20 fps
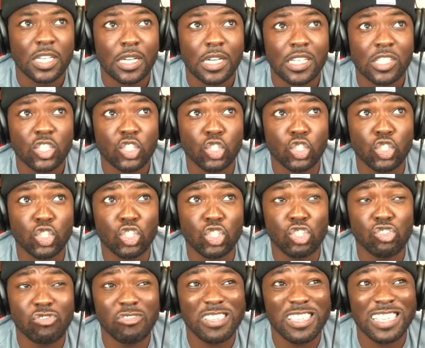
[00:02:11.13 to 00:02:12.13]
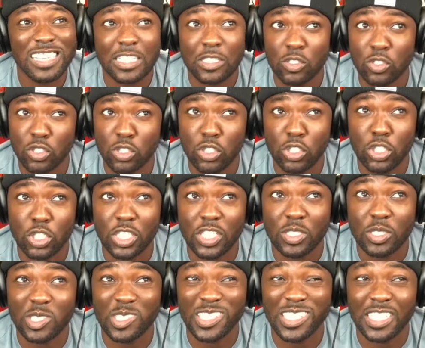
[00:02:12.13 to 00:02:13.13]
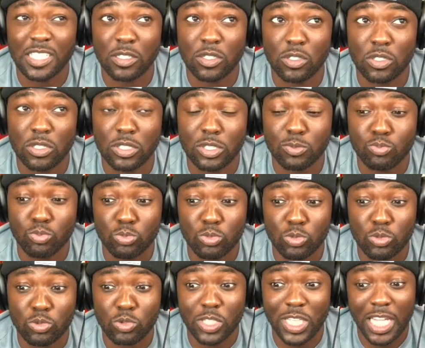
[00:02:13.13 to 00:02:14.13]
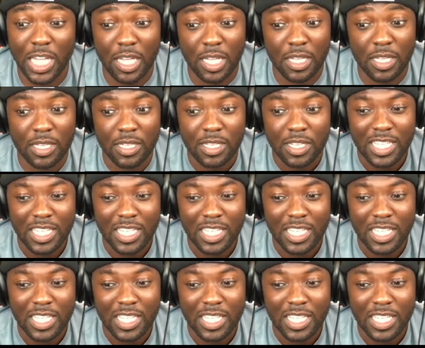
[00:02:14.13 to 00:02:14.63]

y'all dead ass bitching me though, bro? For real? Like, what's going on, bro?